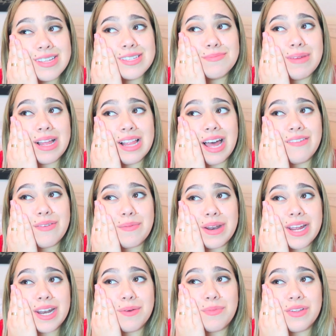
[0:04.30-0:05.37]
This is my life. I'm
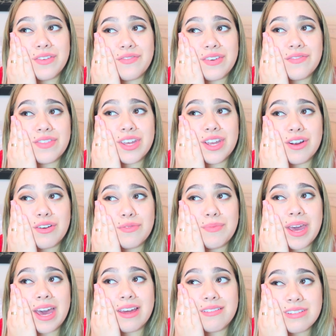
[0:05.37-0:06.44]
gonna end up with a 50-year-old
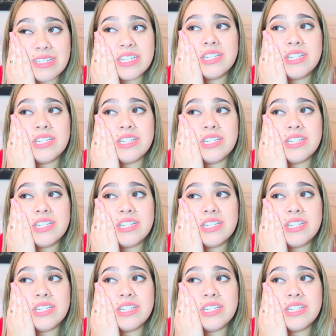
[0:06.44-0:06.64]
man.